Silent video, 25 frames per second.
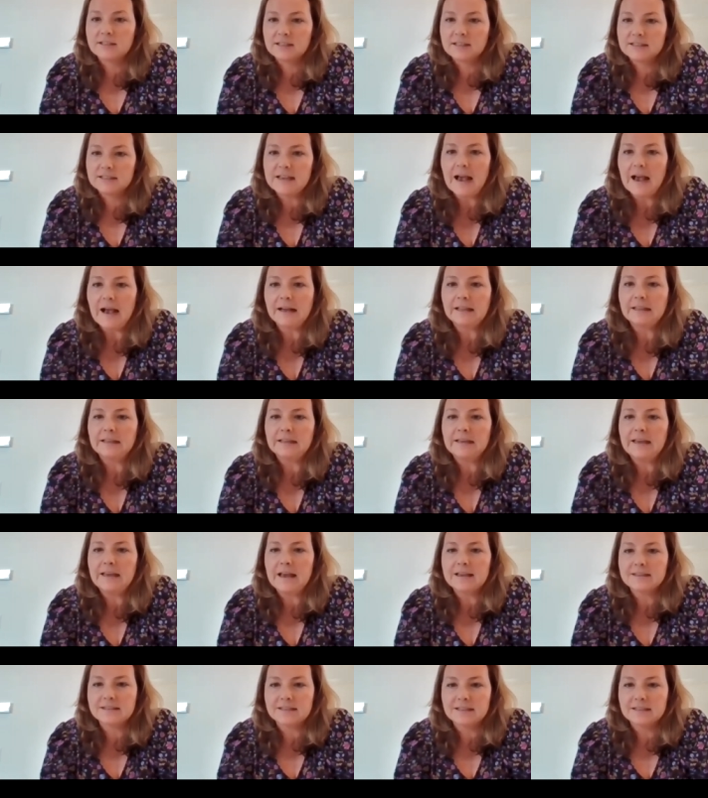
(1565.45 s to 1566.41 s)
exactly
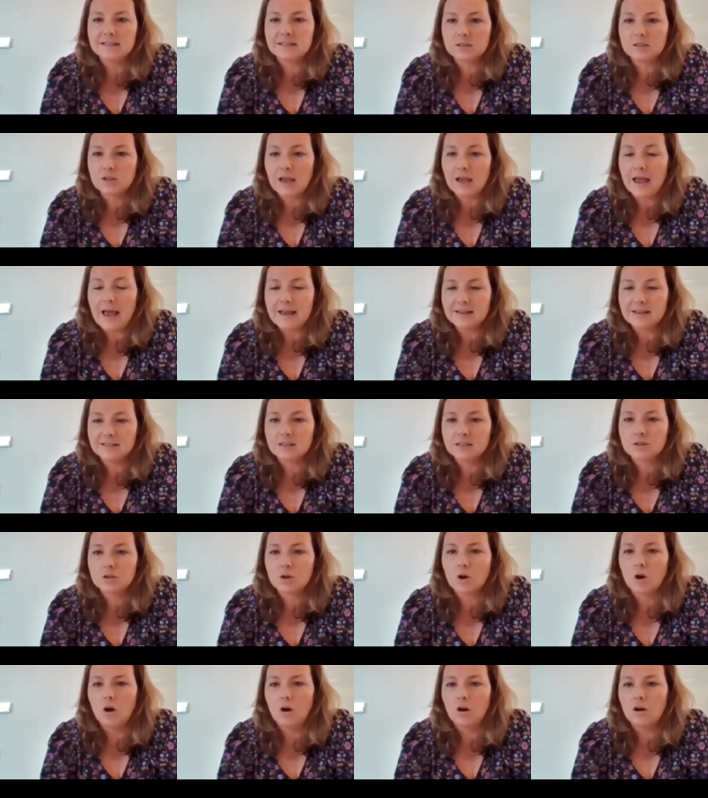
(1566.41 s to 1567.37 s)
as it's, as
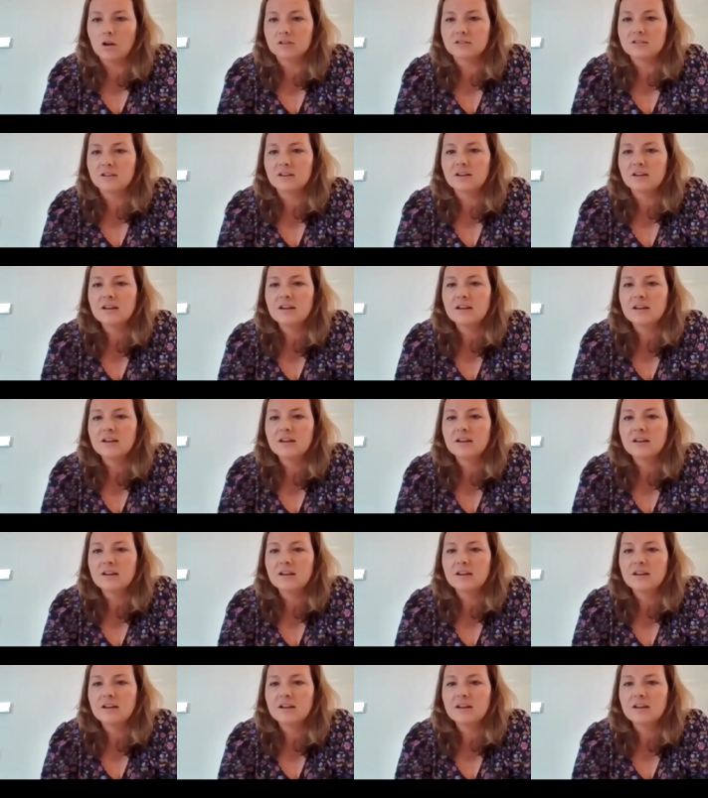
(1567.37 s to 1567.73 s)
it's called.